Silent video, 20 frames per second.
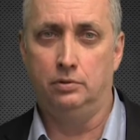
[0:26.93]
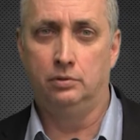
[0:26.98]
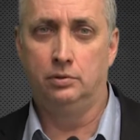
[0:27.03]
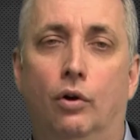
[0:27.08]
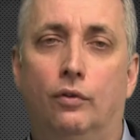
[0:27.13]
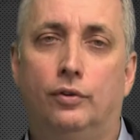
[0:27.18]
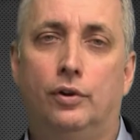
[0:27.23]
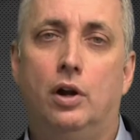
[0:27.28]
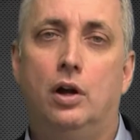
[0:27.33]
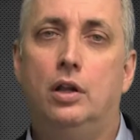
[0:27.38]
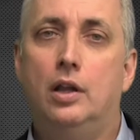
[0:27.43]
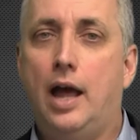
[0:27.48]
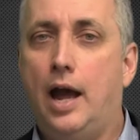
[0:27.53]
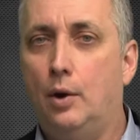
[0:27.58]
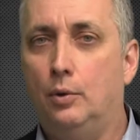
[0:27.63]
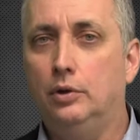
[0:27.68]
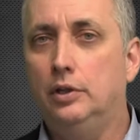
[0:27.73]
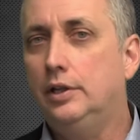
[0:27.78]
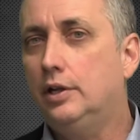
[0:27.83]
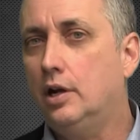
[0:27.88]
Overall,
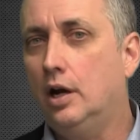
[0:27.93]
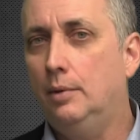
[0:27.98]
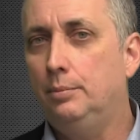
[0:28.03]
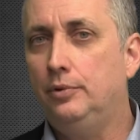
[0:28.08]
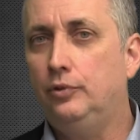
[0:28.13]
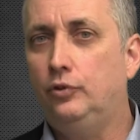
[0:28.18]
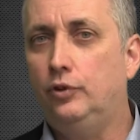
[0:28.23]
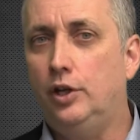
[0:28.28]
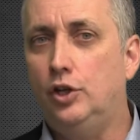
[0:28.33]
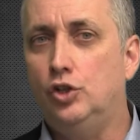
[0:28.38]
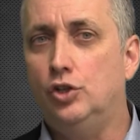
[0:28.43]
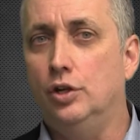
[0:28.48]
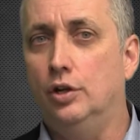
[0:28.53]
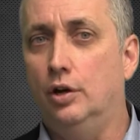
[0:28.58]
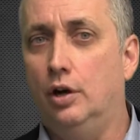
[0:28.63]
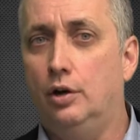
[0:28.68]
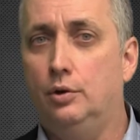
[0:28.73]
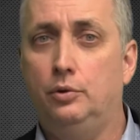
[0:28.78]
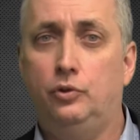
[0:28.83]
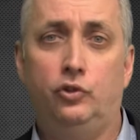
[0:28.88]
hourly compensation in
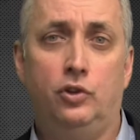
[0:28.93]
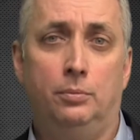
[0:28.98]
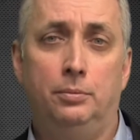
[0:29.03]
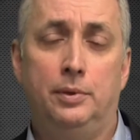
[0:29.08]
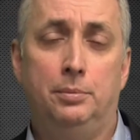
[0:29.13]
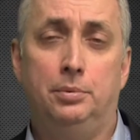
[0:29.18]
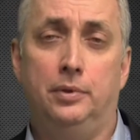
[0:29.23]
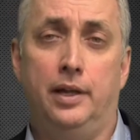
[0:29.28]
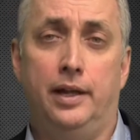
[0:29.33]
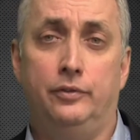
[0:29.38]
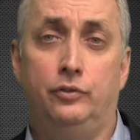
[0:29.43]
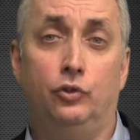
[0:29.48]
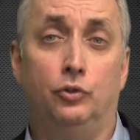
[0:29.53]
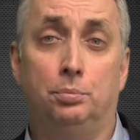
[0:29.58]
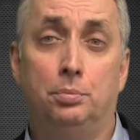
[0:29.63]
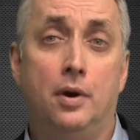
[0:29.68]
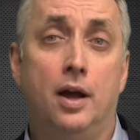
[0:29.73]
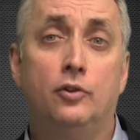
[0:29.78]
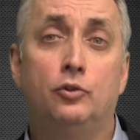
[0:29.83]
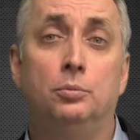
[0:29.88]
auto assembly plants is
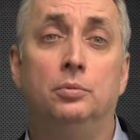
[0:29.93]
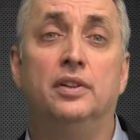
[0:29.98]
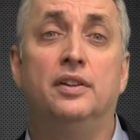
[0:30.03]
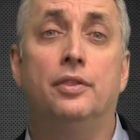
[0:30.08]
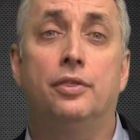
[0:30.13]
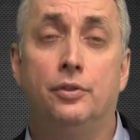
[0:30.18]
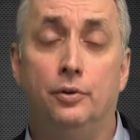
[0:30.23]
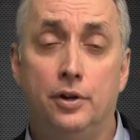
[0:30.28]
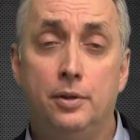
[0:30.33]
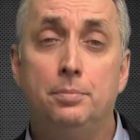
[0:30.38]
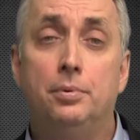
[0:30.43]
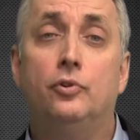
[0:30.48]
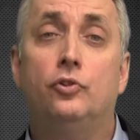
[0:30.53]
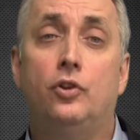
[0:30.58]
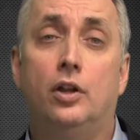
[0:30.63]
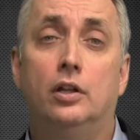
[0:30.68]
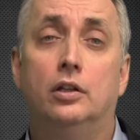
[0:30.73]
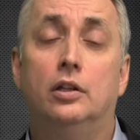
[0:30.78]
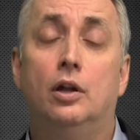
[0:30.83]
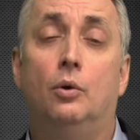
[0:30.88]
approximately
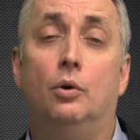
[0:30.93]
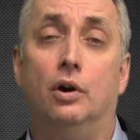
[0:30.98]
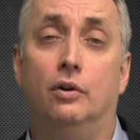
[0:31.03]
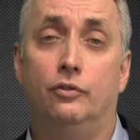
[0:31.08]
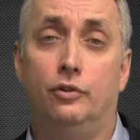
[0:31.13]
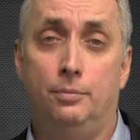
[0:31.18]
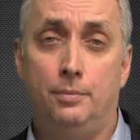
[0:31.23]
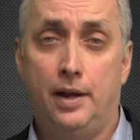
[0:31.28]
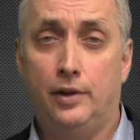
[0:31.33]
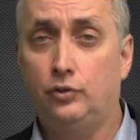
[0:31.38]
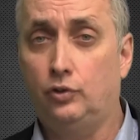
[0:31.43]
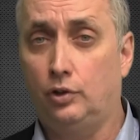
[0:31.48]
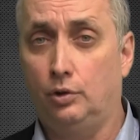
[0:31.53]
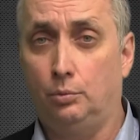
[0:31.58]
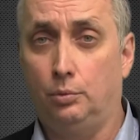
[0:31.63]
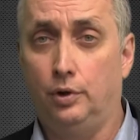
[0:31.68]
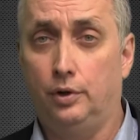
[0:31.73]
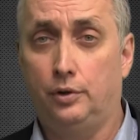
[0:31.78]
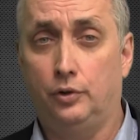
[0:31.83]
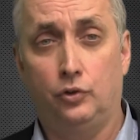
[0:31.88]
30% lower for Mexican
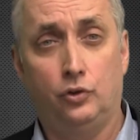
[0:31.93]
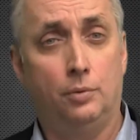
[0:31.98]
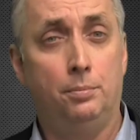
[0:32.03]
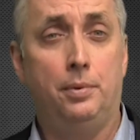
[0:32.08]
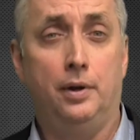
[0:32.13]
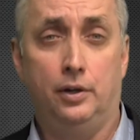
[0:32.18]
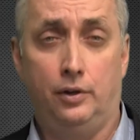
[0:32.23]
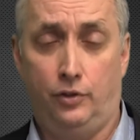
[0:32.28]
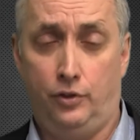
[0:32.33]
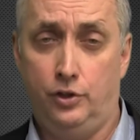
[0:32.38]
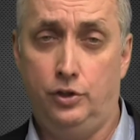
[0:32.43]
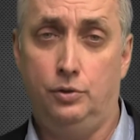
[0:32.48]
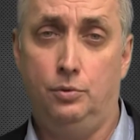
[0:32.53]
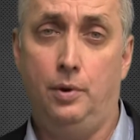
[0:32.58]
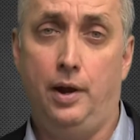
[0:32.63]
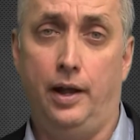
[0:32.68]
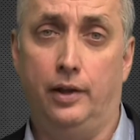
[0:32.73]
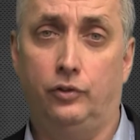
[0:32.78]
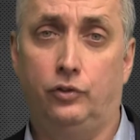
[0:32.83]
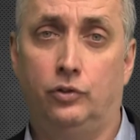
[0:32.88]
workers compared to the
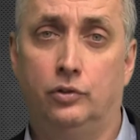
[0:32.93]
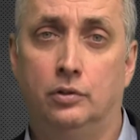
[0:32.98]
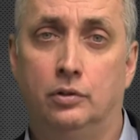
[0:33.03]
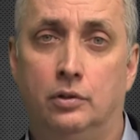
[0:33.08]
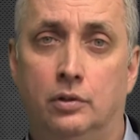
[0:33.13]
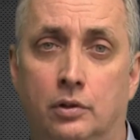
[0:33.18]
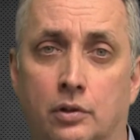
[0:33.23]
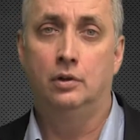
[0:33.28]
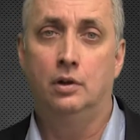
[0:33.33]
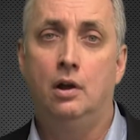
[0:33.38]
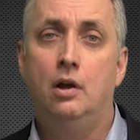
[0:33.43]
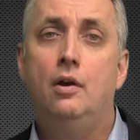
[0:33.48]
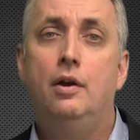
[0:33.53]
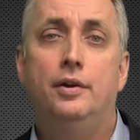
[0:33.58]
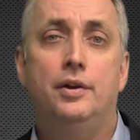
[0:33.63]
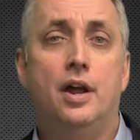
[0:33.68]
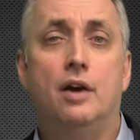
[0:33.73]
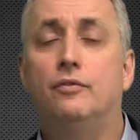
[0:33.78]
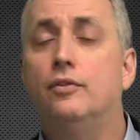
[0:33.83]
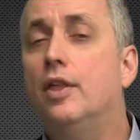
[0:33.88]
US.
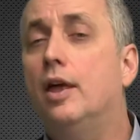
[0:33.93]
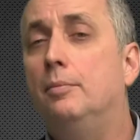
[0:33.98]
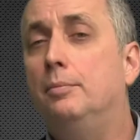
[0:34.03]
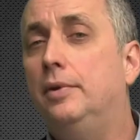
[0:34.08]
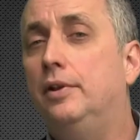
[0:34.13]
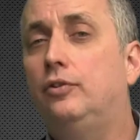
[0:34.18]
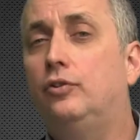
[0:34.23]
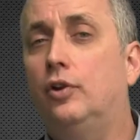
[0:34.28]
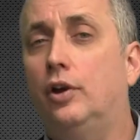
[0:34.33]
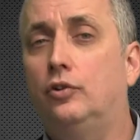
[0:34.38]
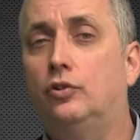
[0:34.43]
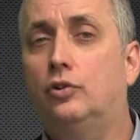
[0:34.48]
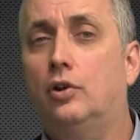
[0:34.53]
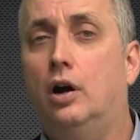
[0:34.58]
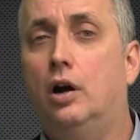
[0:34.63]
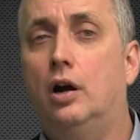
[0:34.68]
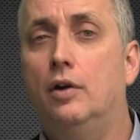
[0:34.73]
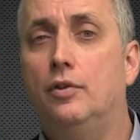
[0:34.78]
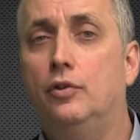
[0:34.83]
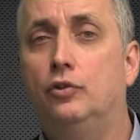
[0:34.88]
Now, for that mid-size
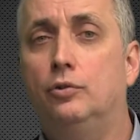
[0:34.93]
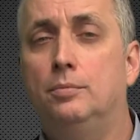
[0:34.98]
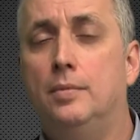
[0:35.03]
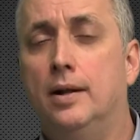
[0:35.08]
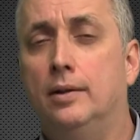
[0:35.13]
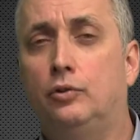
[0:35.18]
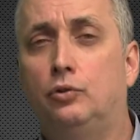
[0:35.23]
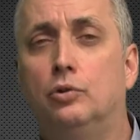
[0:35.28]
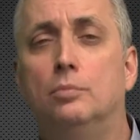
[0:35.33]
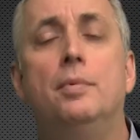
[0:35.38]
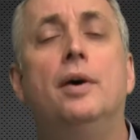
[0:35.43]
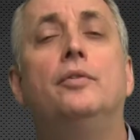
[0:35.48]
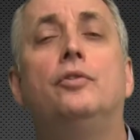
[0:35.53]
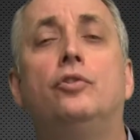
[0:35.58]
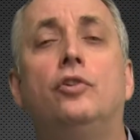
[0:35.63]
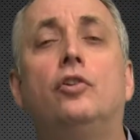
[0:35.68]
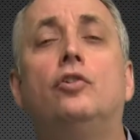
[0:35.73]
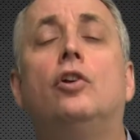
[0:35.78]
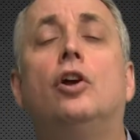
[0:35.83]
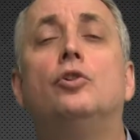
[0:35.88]
car, this amounts to about
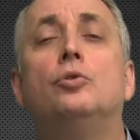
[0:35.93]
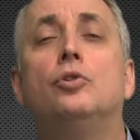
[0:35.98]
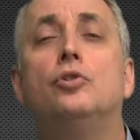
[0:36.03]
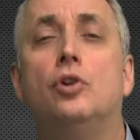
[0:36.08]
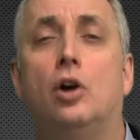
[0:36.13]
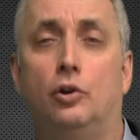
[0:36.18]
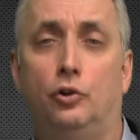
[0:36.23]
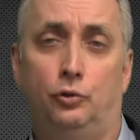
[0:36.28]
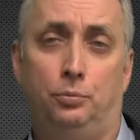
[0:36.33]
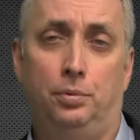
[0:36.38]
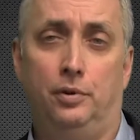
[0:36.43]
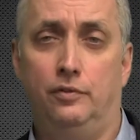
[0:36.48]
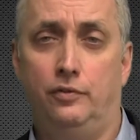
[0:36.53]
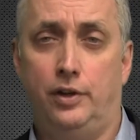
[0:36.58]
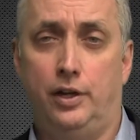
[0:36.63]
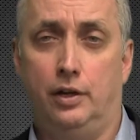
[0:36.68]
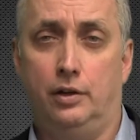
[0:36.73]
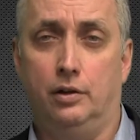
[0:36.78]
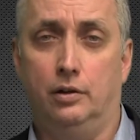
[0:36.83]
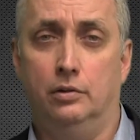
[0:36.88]
$600 per
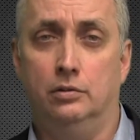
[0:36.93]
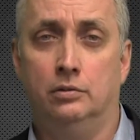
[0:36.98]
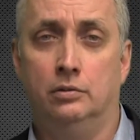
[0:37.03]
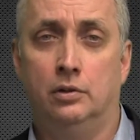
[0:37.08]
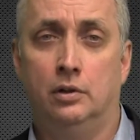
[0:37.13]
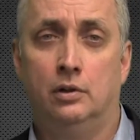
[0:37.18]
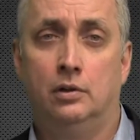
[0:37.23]
vehicle.